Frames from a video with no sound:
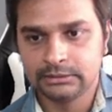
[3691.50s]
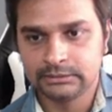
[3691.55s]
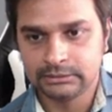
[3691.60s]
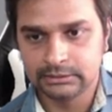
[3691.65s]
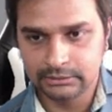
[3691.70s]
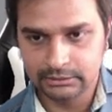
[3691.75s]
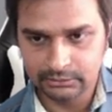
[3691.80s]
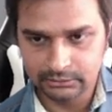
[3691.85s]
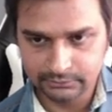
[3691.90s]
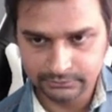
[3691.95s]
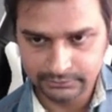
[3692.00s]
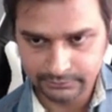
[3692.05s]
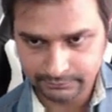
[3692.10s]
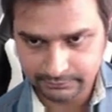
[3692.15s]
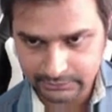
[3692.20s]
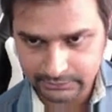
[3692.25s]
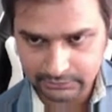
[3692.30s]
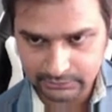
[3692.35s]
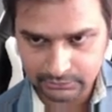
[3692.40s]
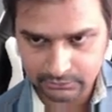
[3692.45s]
13 to
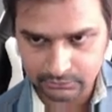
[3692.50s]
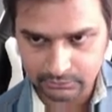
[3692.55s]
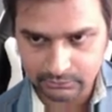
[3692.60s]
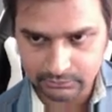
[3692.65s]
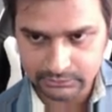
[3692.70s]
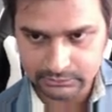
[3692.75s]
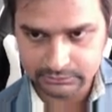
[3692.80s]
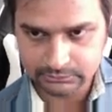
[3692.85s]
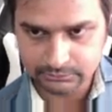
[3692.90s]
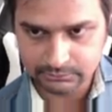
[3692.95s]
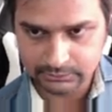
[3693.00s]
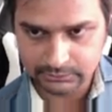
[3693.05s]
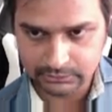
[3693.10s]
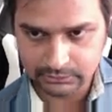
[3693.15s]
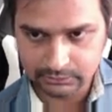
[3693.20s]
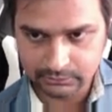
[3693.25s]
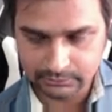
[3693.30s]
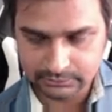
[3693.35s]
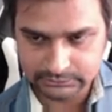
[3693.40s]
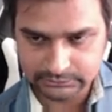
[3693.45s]
15 year olds
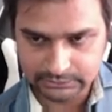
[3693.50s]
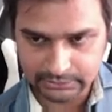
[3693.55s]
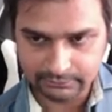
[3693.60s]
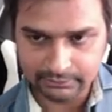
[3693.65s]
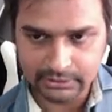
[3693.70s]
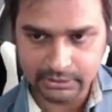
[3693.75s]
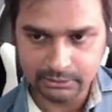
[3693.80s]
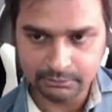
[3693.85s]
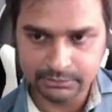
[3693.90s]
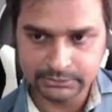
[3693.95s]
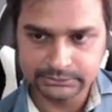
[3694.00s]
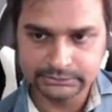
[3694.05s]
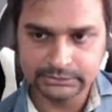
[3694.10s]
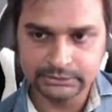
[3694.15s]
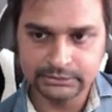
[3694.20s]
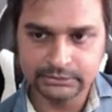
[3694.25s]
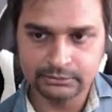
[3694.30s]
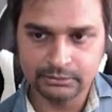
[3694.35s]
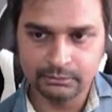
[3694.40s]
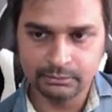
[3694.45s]
were over
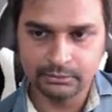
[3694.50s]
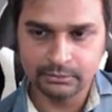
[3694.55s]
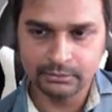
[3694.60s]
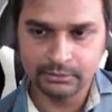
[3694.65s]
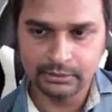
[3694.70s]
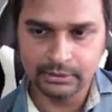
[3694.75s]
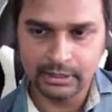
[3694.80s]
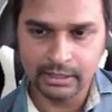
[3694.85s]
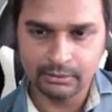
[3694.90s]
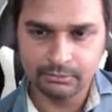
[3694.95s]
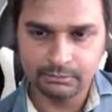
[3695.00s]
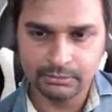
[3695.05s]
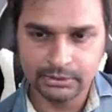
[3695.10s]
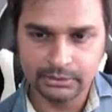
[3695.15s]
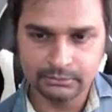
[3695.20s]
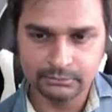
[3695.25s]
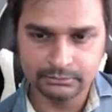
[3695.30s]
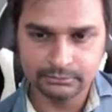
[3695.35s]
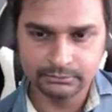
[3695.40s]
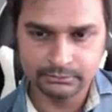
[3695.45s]
70% reported have
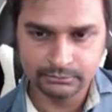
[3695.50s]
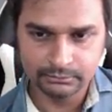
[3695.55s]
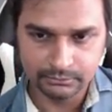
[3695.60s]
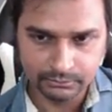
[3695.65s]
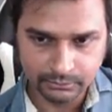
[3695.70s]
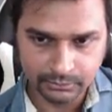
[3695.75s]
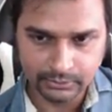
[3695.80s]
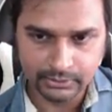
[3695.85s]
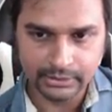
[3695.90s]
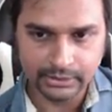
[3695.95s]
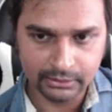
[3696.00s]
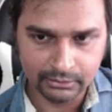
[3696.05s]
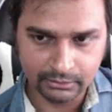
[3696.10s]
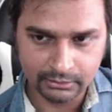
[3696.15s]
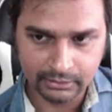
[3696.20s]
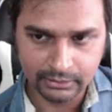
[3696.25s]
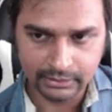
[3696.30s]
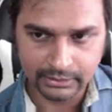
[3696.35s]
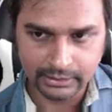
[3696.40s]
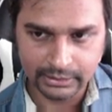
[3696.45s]
been bullied
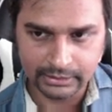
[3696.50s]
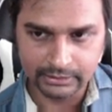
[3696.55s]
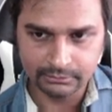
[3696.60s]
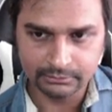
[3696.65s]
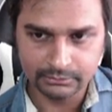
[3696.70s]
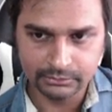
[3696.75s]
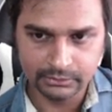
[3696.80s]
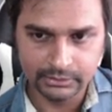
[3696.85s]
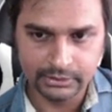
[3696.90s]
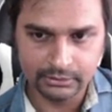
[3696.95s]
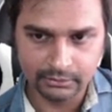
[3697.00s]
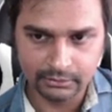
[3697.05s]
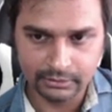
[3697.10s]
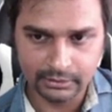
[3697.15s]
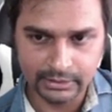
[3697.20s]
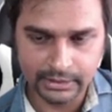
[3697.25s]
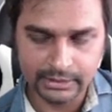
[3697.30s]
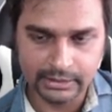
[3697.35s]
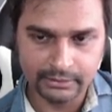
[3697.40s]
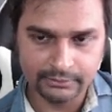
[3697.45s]
online,
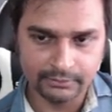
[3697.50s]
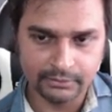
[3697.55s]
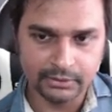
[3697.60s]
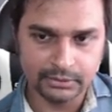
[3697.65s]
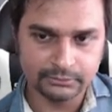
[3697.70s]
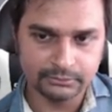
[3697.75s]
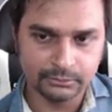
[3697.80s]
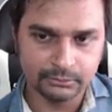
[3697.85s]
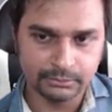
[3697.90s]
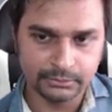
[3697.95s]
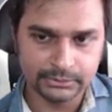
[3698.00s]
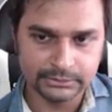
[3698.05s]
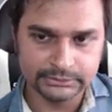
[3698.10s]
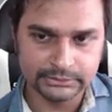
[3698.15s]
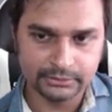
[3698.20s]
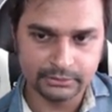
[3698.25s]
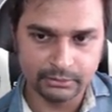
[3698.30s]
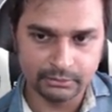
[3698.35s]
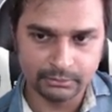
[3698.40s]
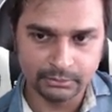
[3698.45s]
and
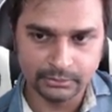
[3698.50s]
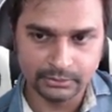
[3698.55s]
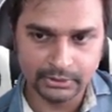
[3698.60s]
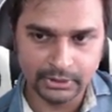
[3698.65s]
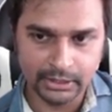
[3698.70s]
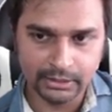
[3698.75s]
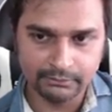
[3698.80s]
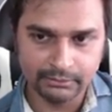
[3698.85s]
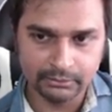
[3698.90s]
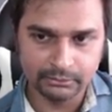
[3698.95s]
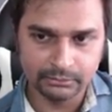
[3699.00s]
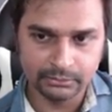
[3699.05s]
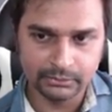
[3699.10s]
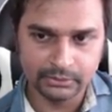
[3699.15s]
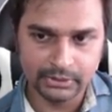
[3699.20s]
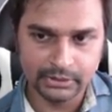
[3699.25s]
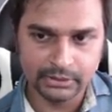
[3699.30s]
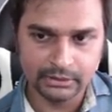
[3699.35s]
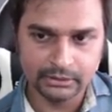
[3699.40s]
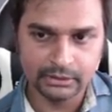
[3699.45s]
44% reported having
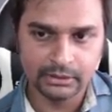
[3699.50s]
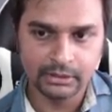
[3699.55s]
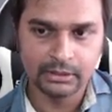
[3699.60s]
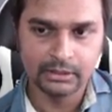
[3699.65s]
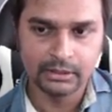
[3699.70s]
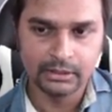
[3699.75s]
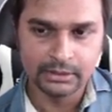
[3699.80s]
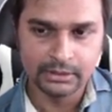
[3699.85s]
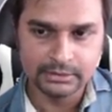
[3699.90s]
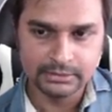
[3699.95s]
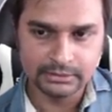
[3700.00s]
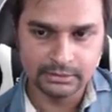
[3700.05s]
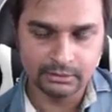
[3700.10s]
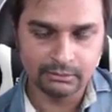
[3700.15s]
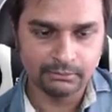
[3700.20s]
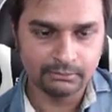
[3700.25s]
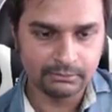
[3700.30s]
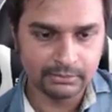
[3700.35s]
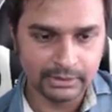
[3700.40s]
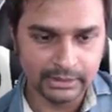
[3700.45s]
bullied
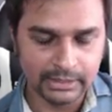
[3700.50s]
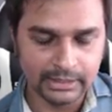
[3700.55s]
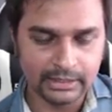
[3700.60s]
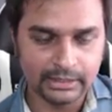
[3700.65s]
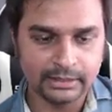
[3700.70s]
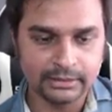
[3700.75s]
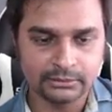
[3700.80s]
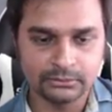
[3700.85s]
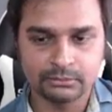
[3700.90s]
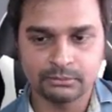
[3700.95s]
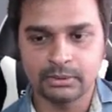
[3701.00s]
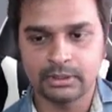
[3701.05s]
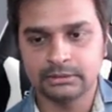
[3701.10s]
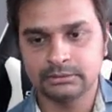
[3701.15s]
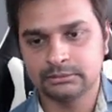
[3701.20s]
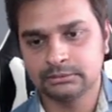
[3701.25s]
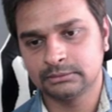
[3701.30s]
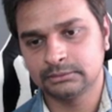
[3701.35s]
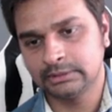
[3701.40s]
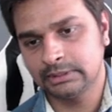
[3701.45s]
someone at least
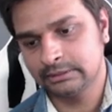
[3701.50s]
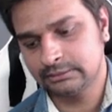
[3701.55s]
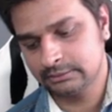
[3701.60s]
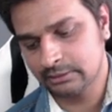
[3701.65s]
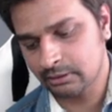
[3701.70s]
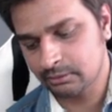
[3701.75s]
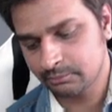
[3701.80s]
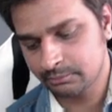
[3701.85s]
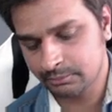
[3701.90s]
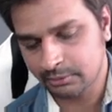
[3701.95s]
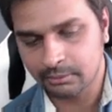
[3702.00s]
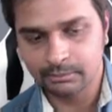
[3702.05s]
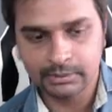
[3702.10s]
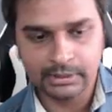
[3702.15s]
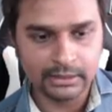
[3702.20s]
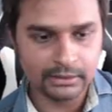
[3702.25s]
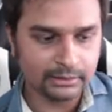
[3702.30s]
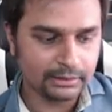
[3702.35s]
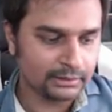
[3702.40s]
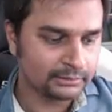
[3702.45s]
once. So that's how
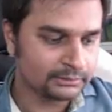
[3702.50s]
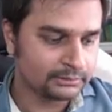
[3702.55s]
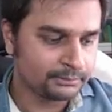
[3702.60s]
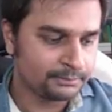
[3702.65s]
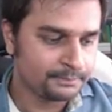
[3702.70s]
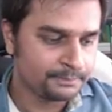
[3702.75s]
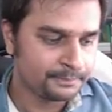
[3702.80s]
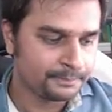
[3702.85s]
prominent it is.